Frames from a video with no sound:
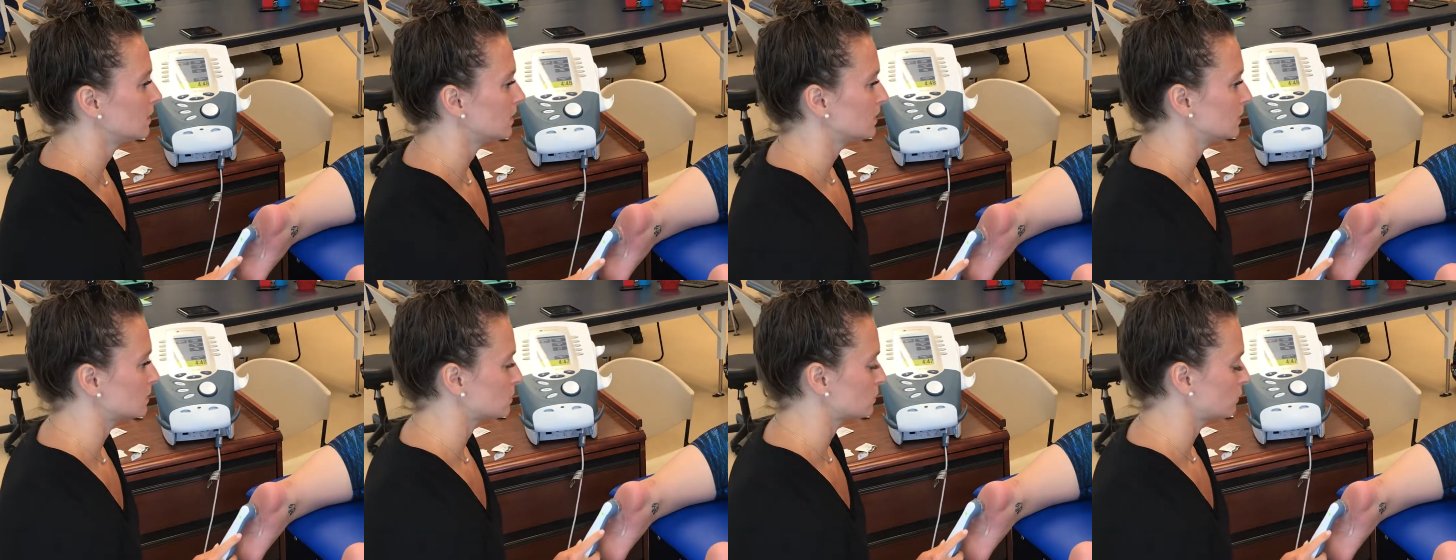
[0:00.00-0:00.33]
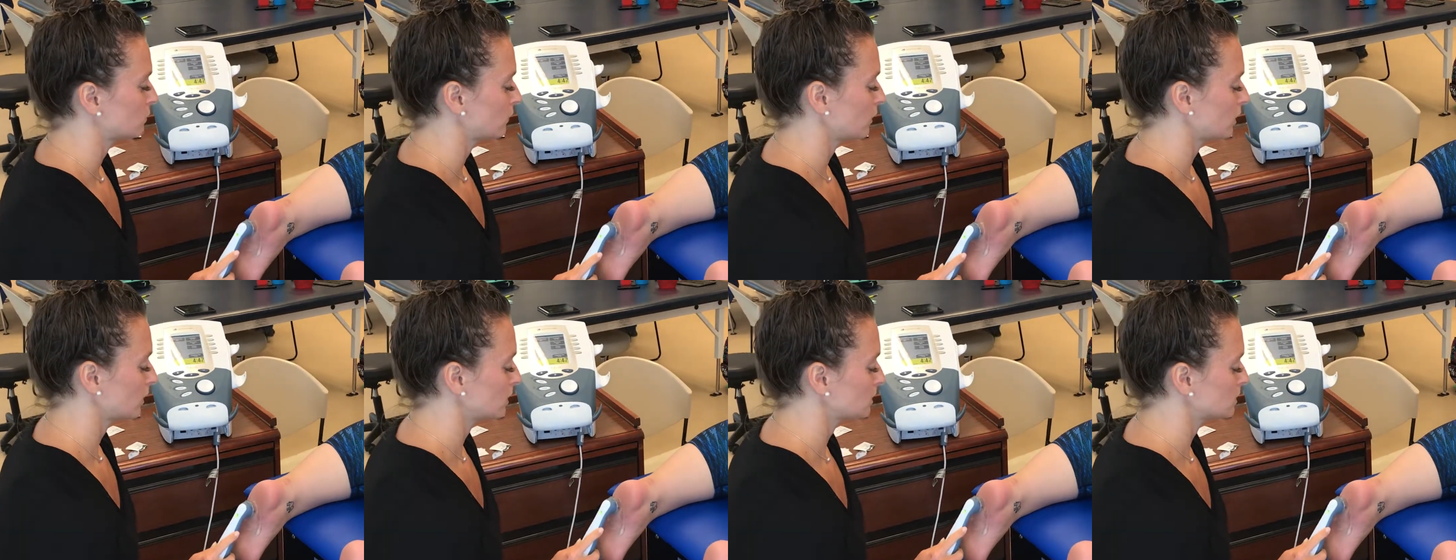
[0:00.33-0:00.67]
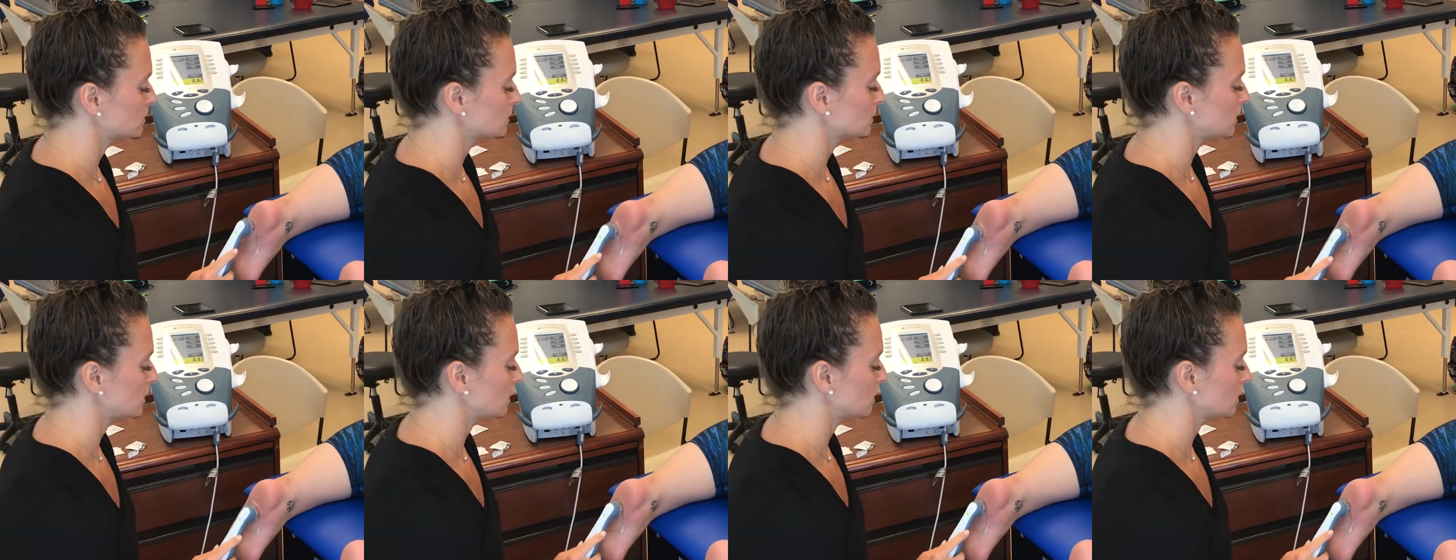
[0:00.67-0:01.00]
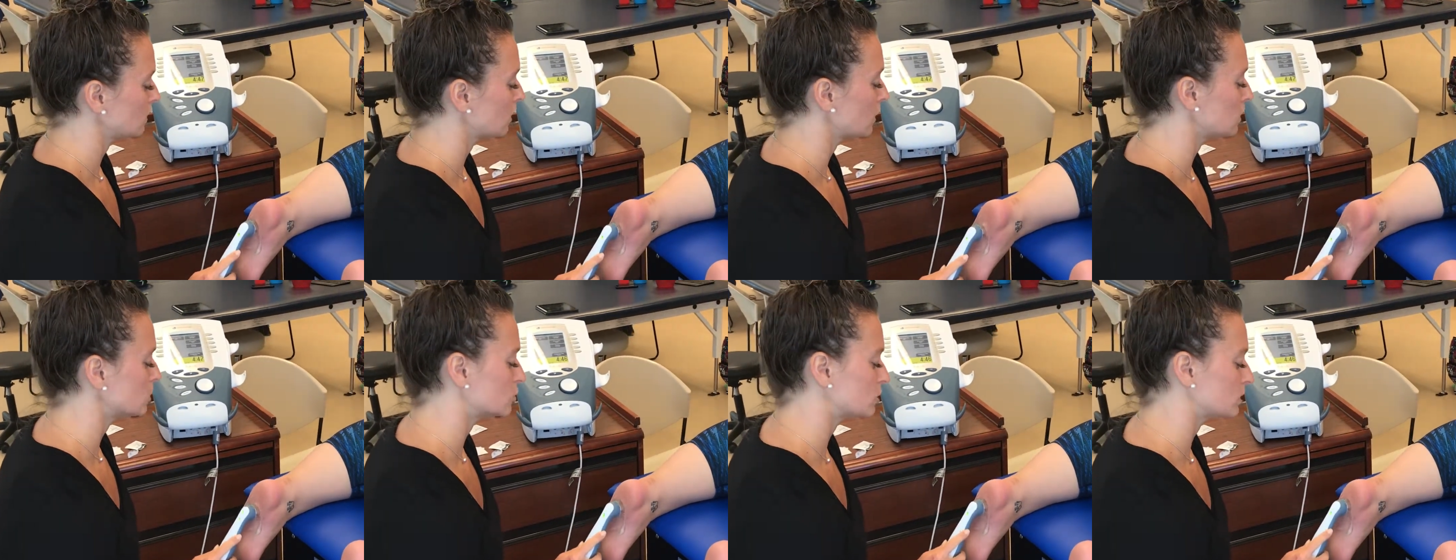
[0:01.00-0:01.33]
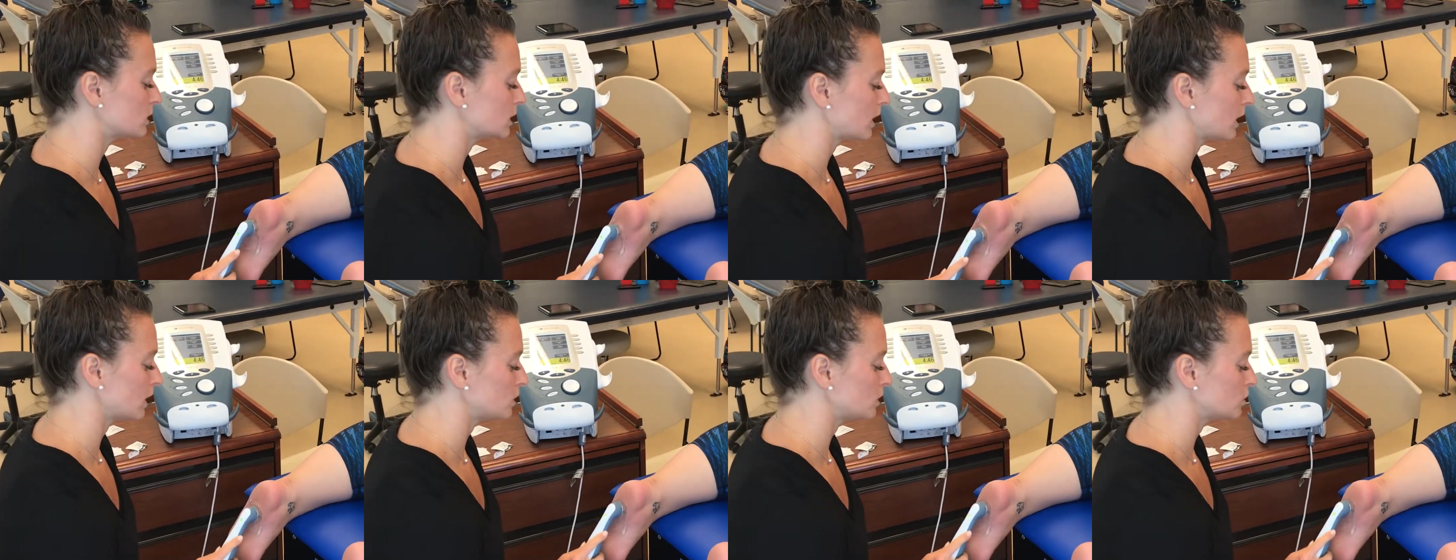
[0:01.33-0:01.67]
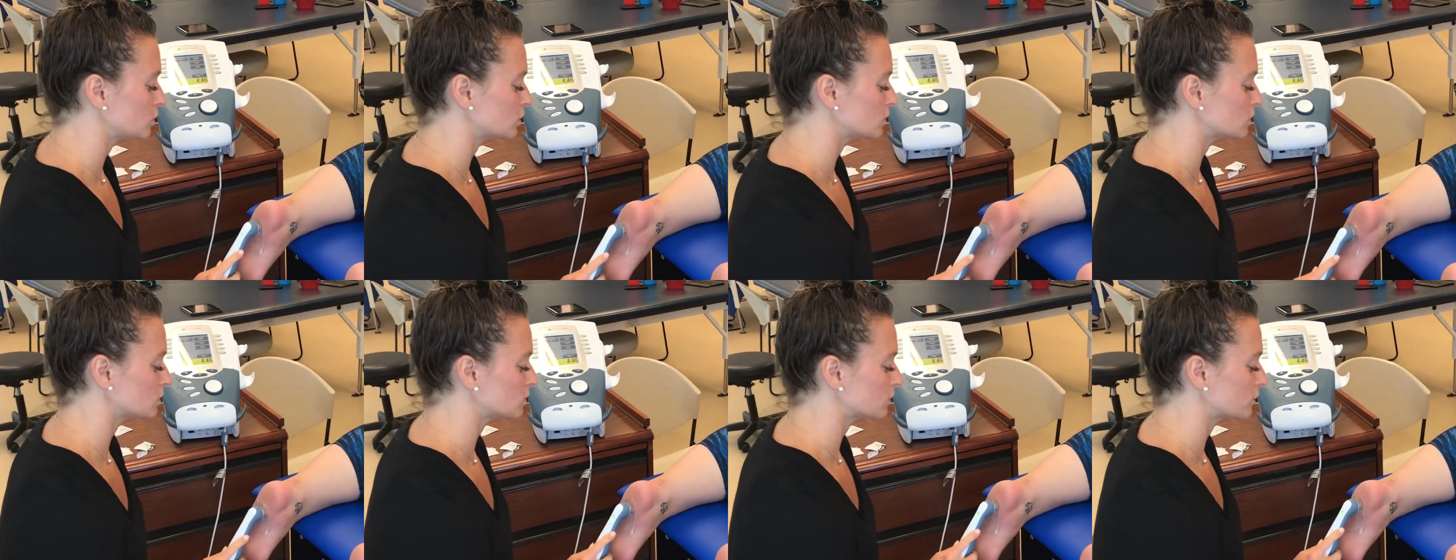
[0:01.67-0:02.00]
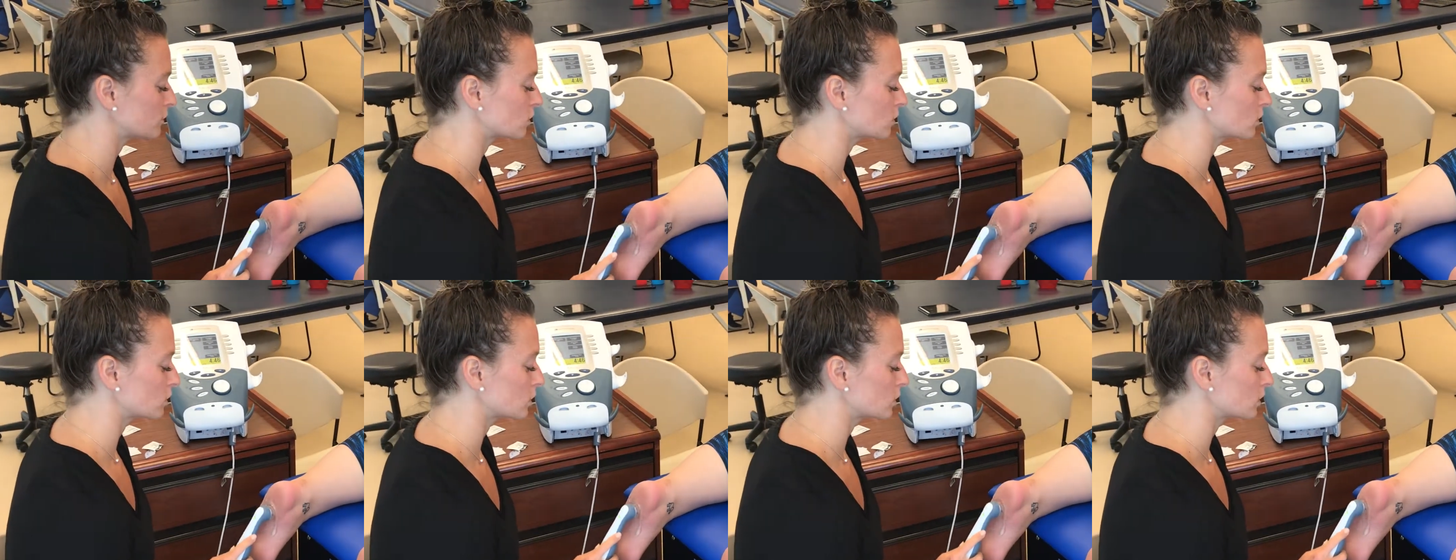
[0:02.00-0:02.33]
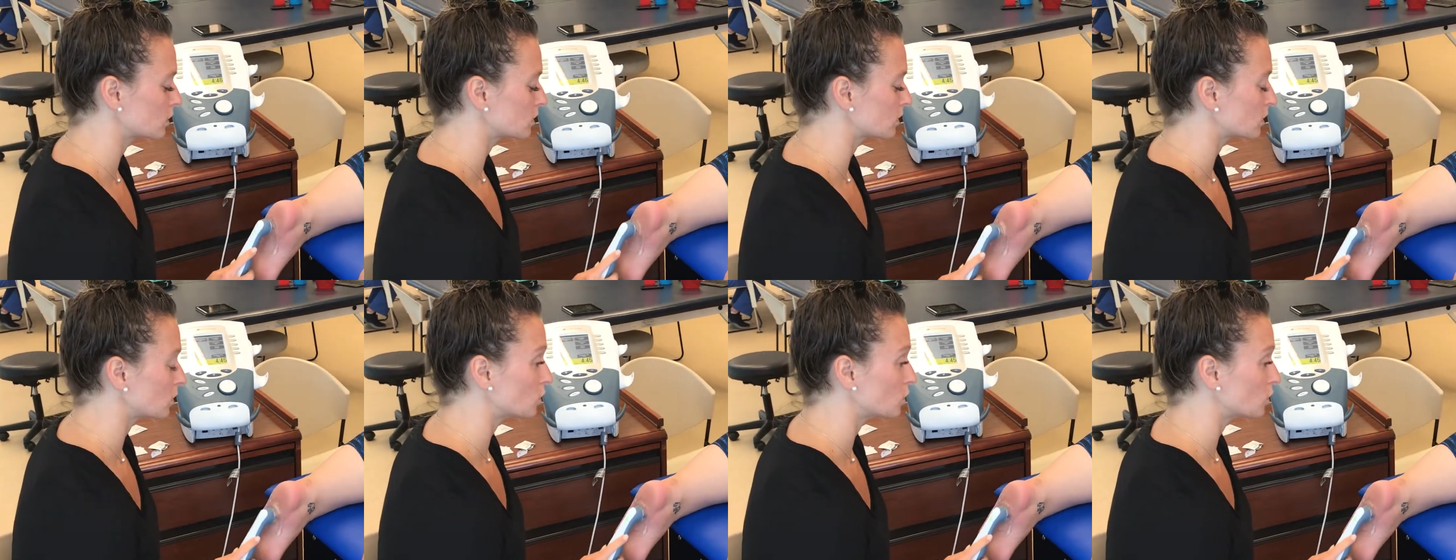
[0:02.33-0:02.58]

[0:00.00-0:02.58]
As far as the contraindications for